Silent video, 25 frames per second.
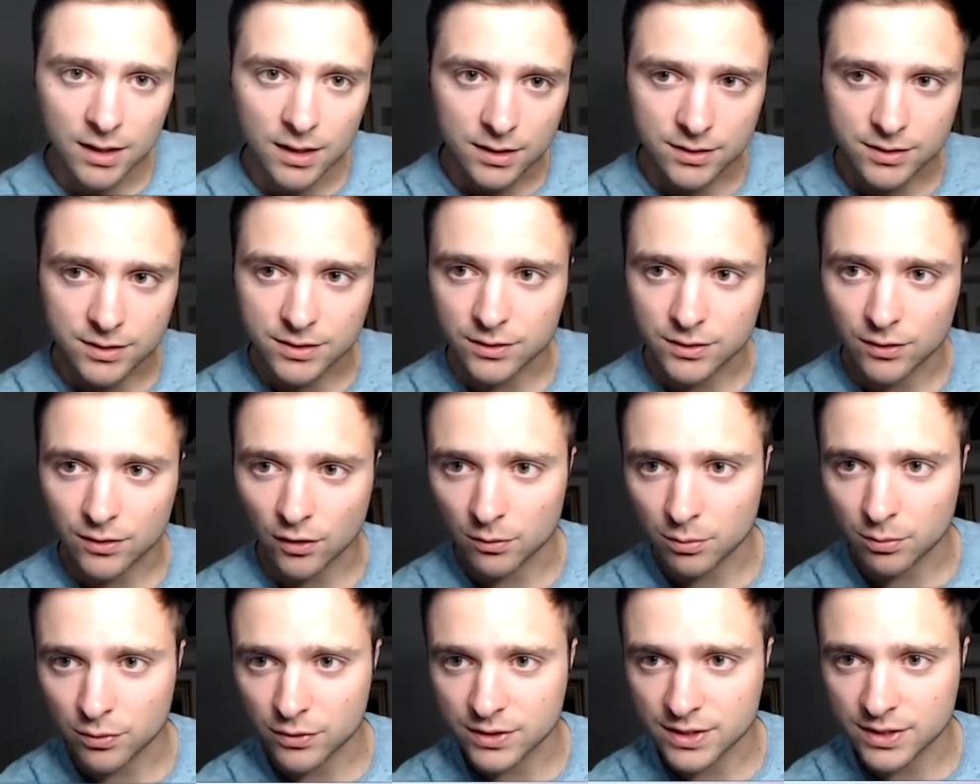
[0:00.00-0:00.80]

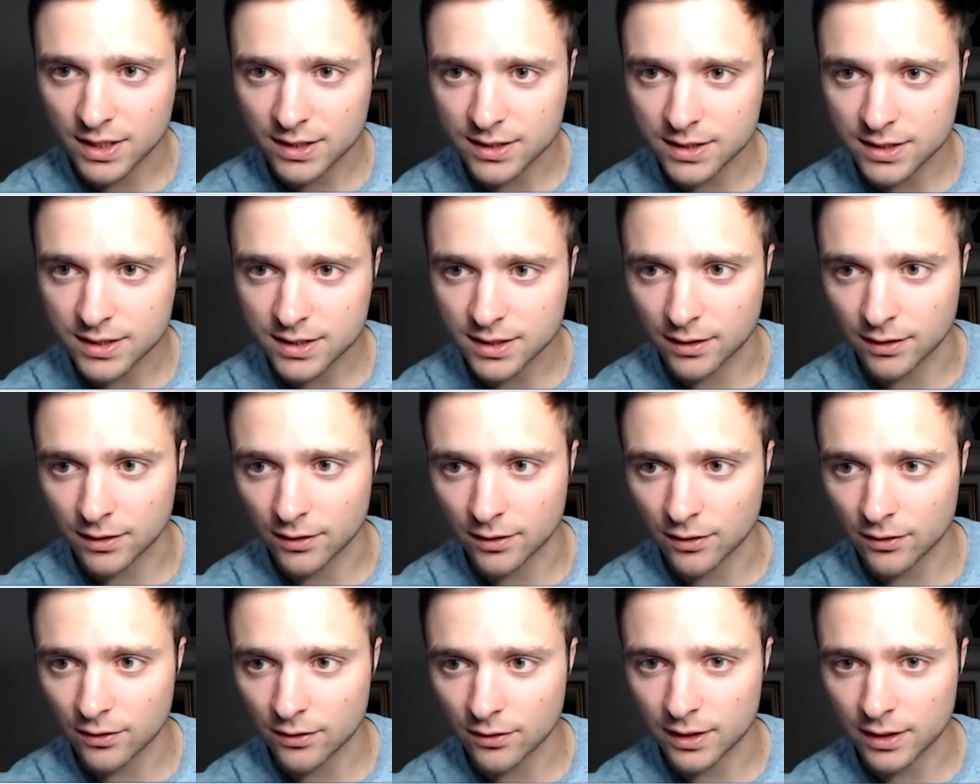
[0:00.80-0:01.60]
start presenting
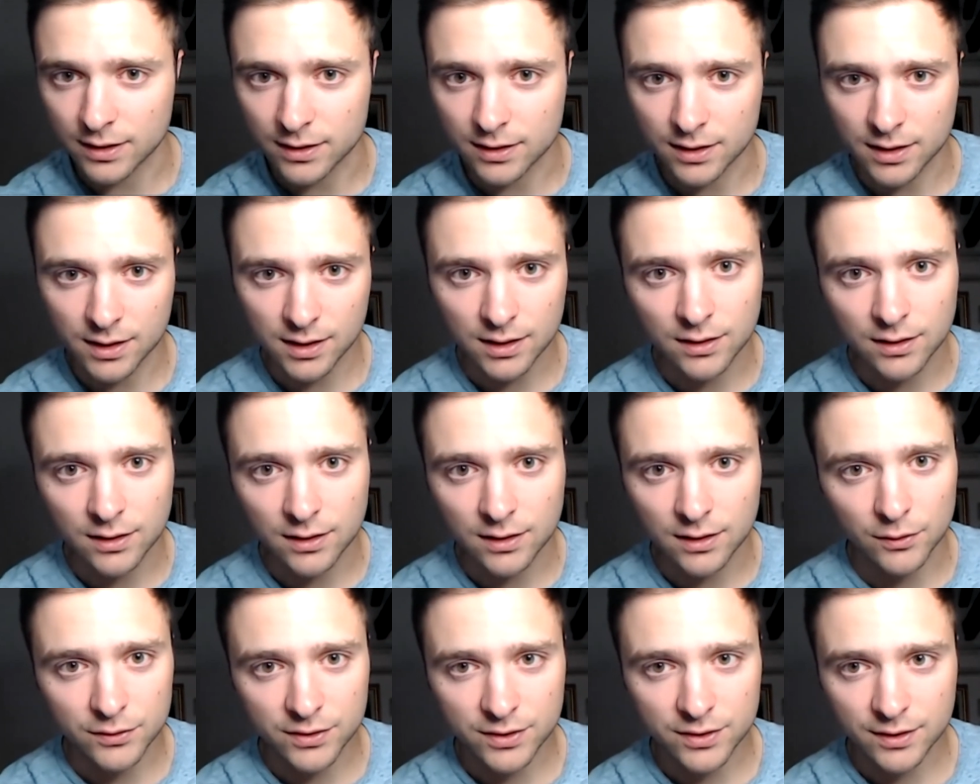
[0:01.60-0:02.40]
here in
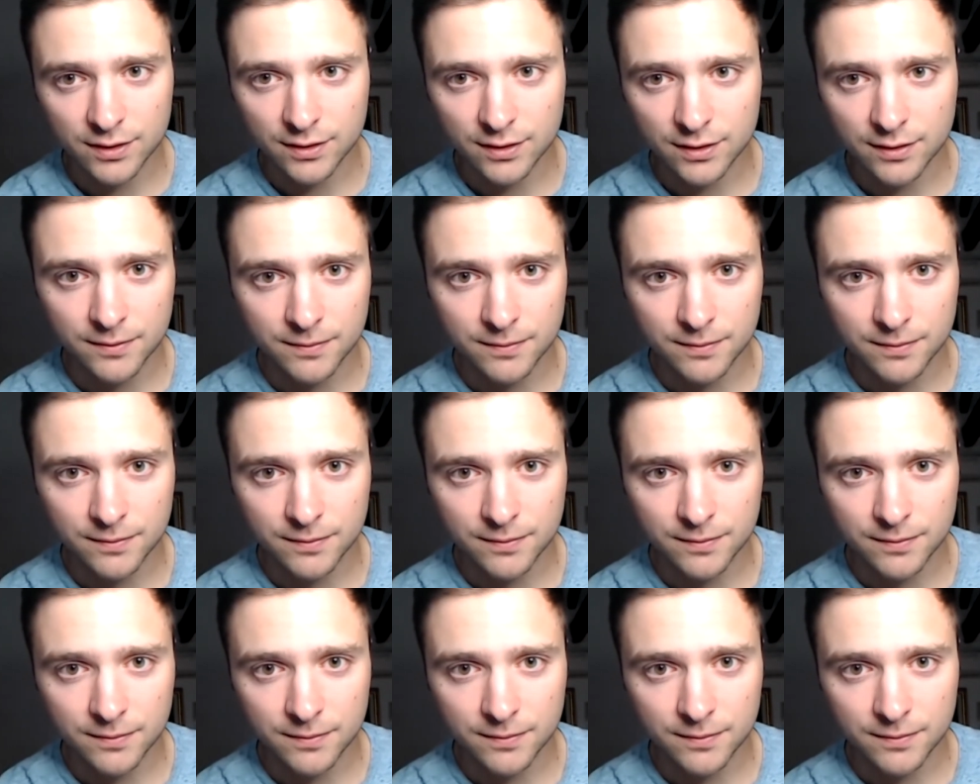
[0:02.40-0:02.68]
Keynote.